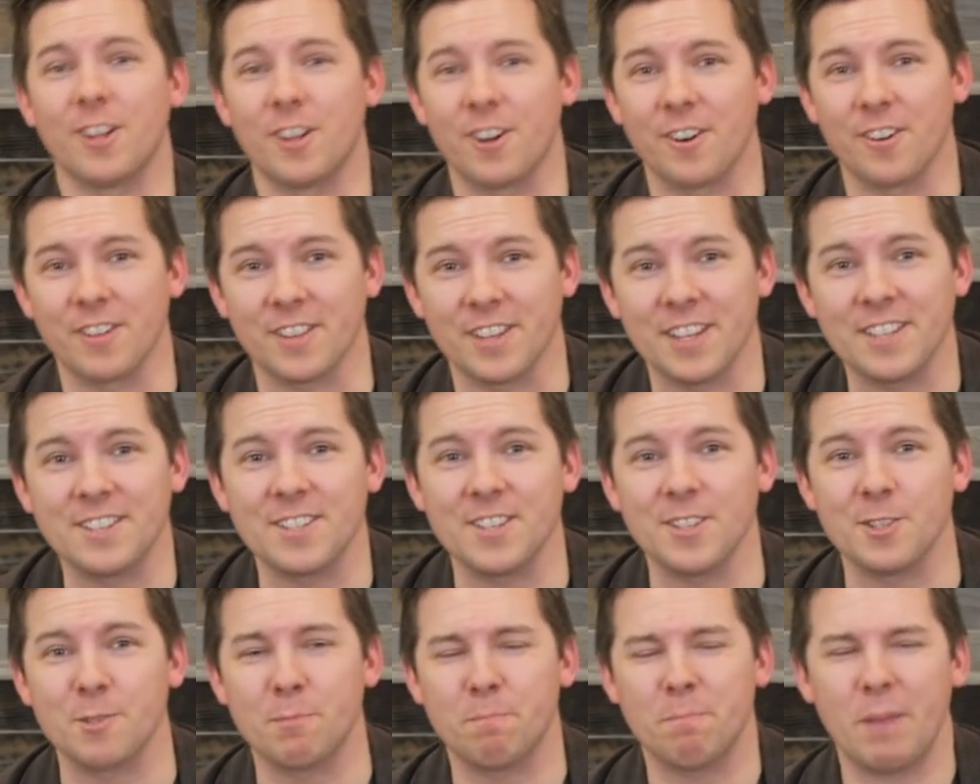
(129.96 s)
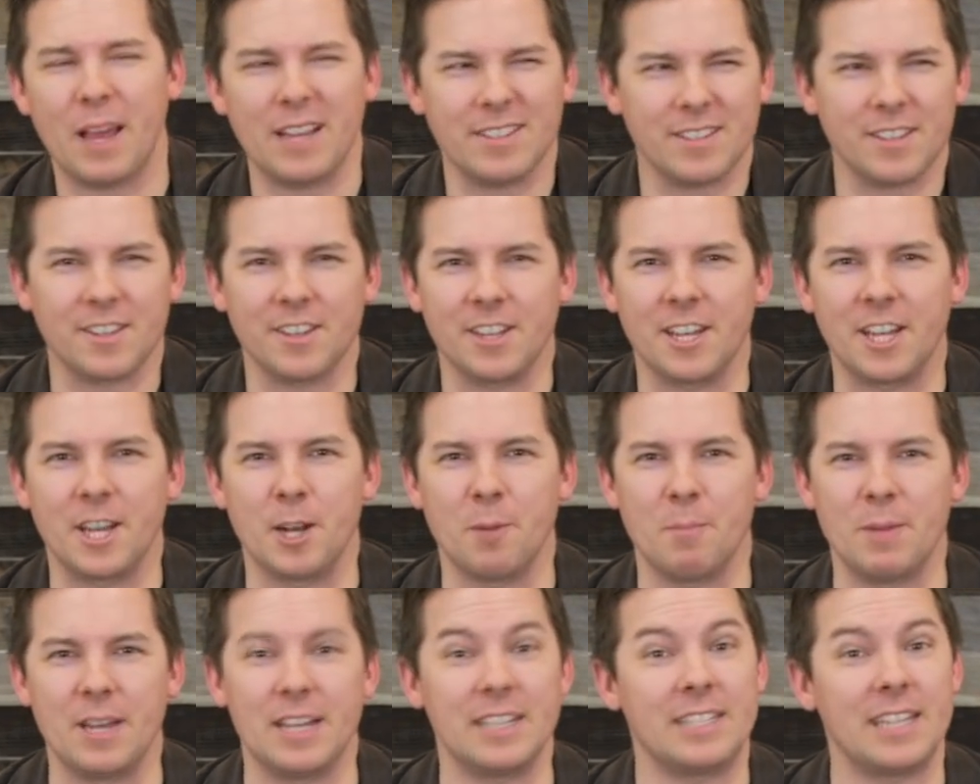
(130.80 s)
alert, this is basically
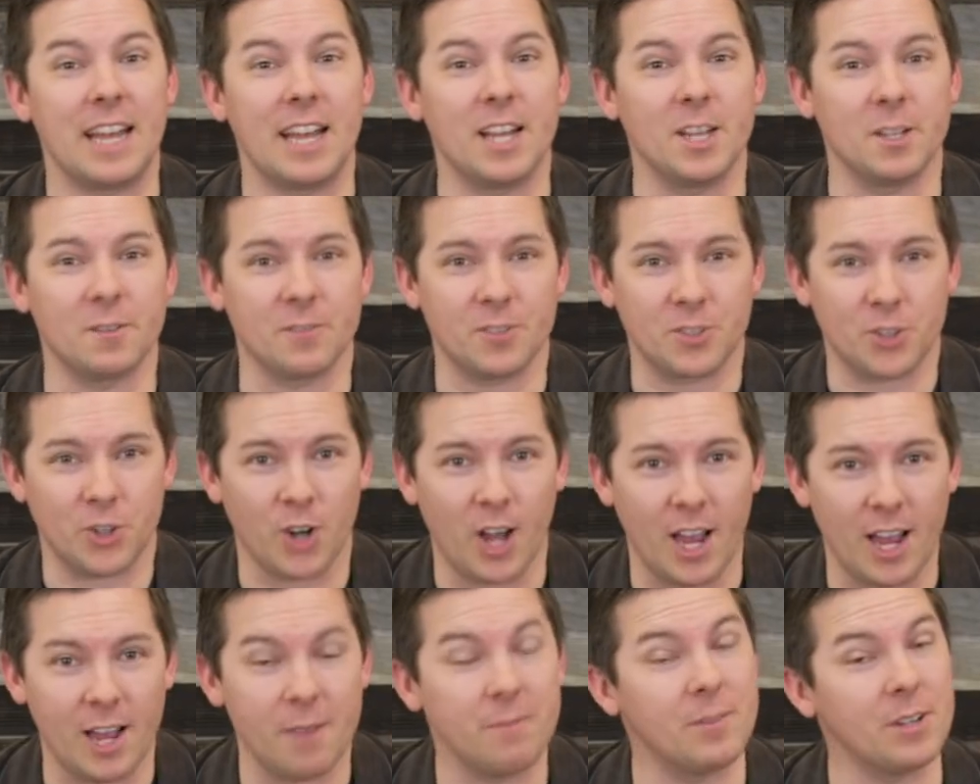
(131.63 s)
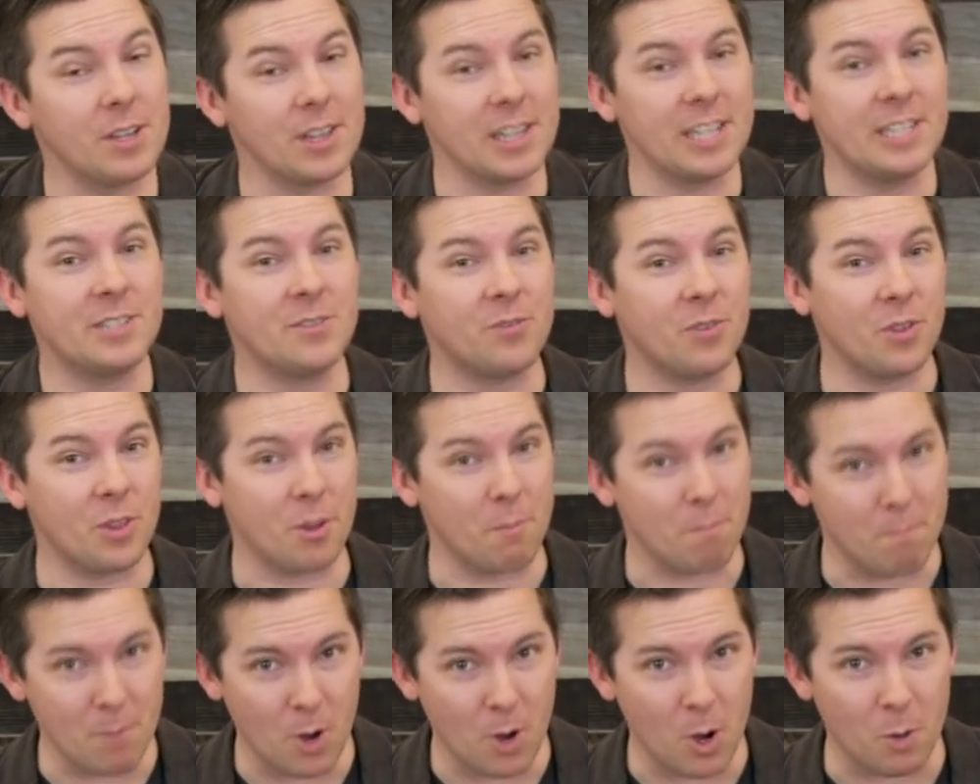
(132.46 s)
going to be a tale of triumph, at least for
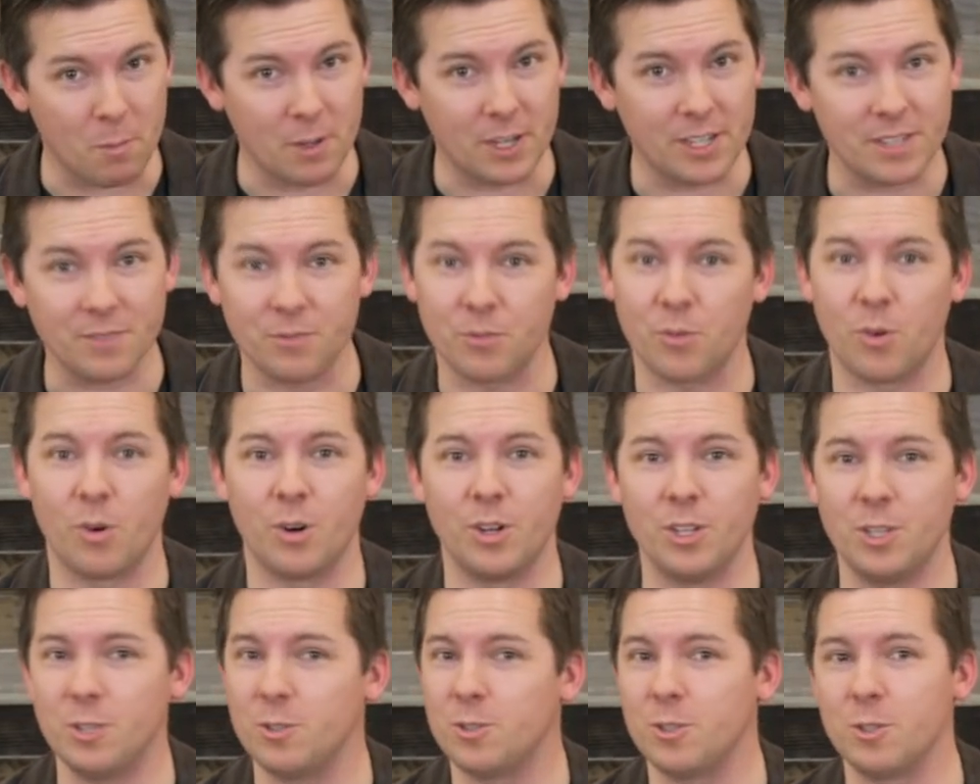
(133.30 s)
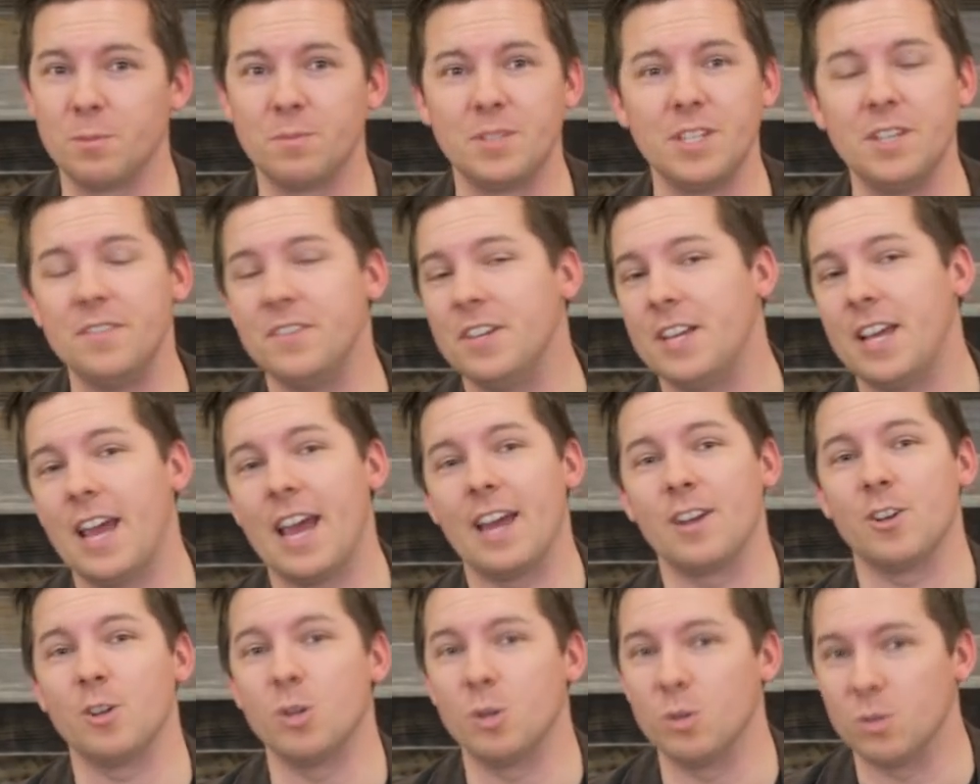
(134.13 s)
the moment, for YouTube TV
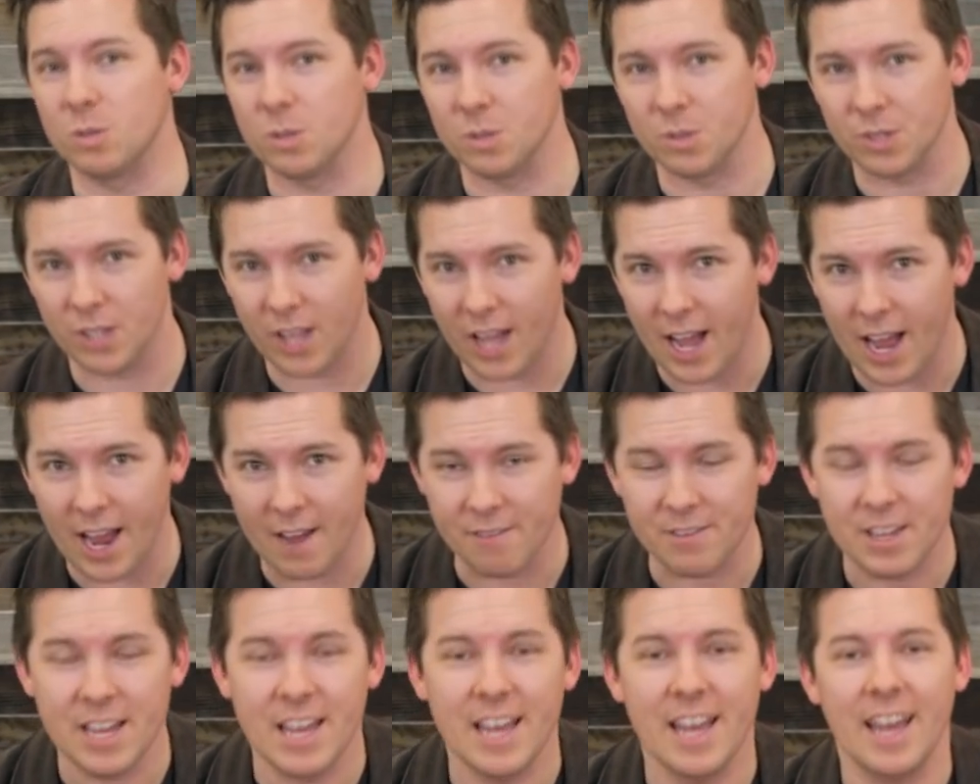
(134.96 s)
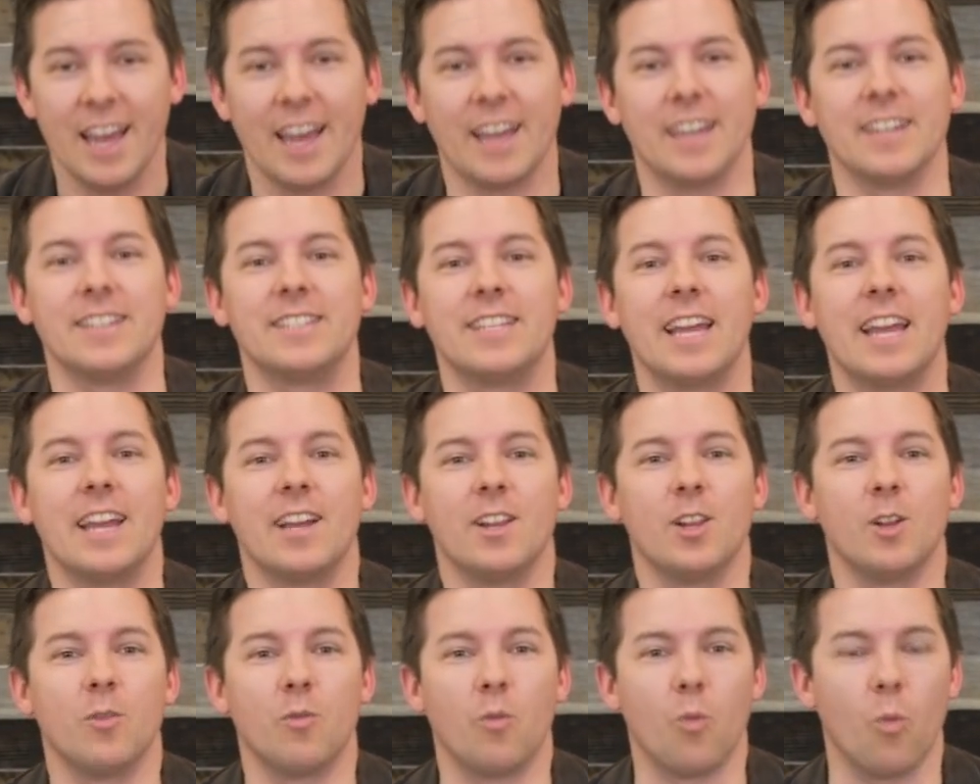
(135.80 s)
and Hulu Live, and a
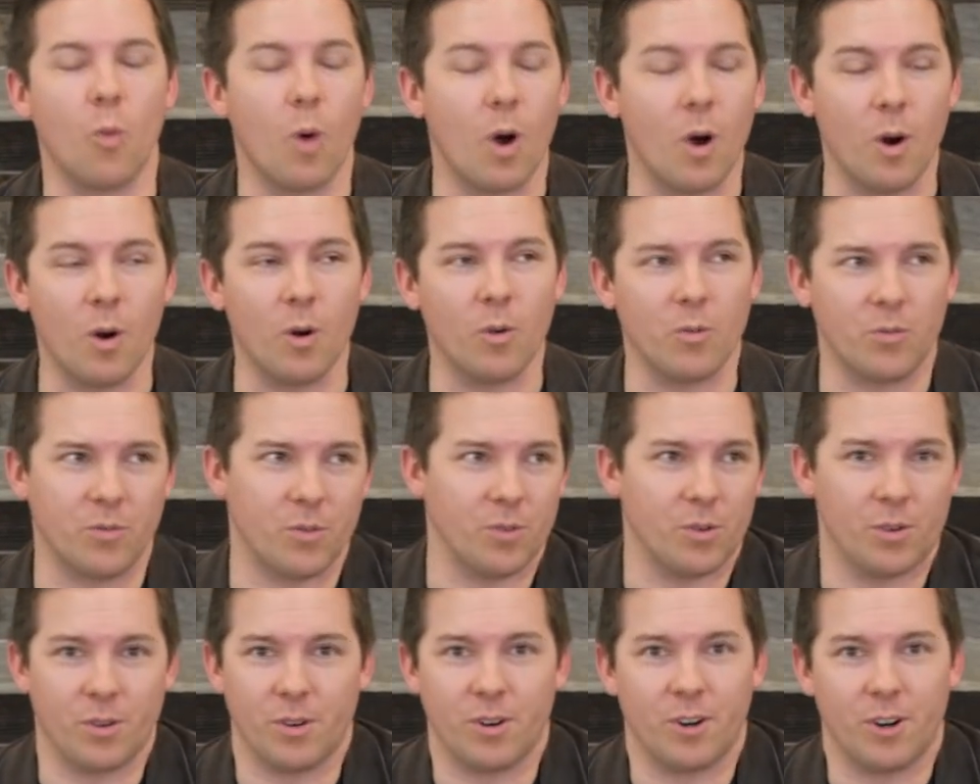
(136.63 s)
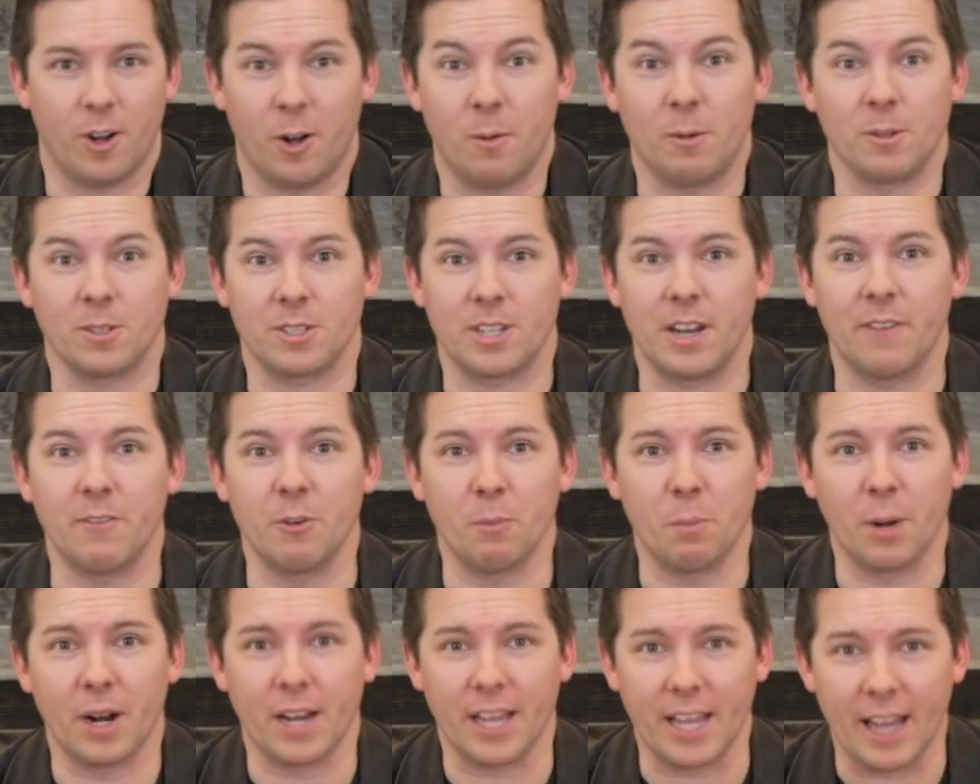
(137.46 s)
tale of woe for almost
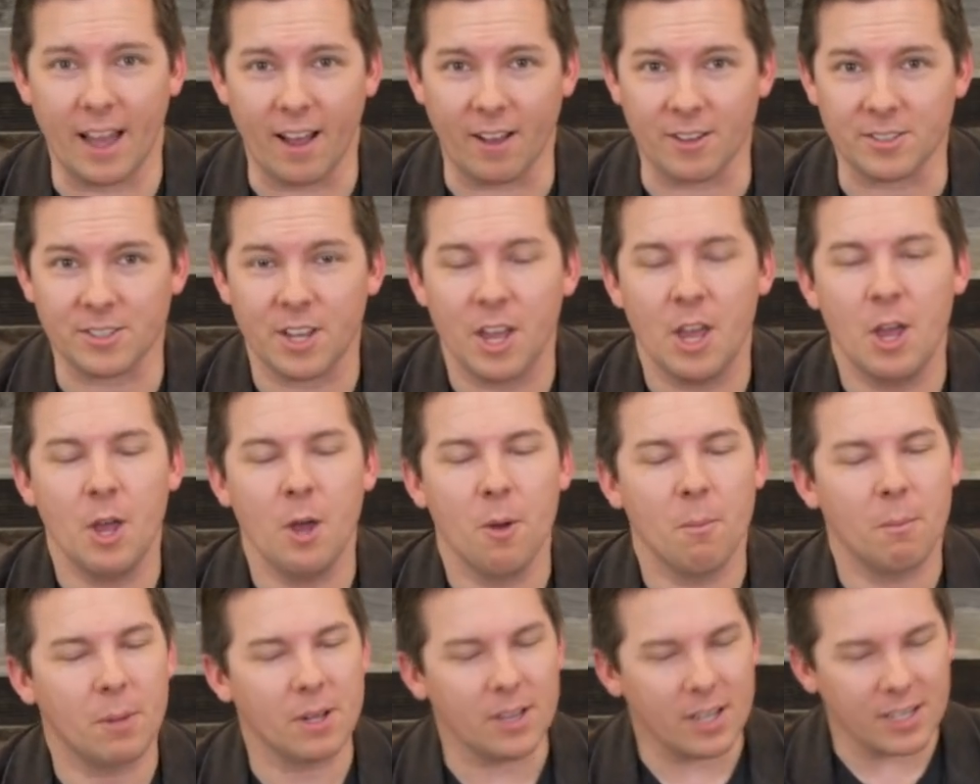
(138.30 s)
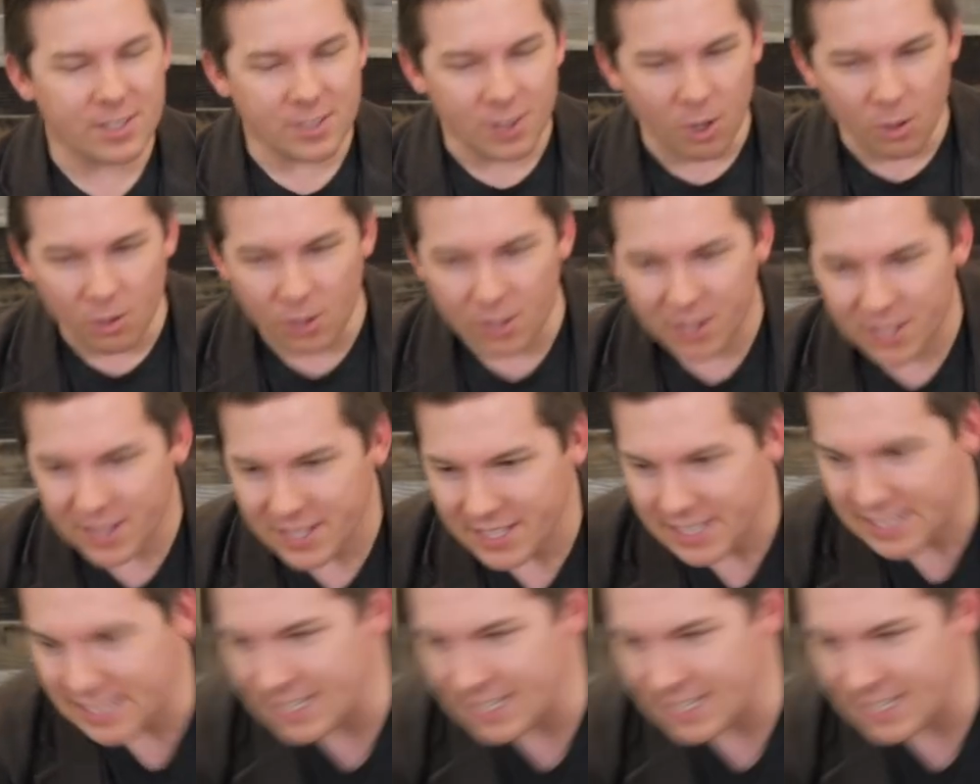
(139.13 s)
everybody else. But let's go look at the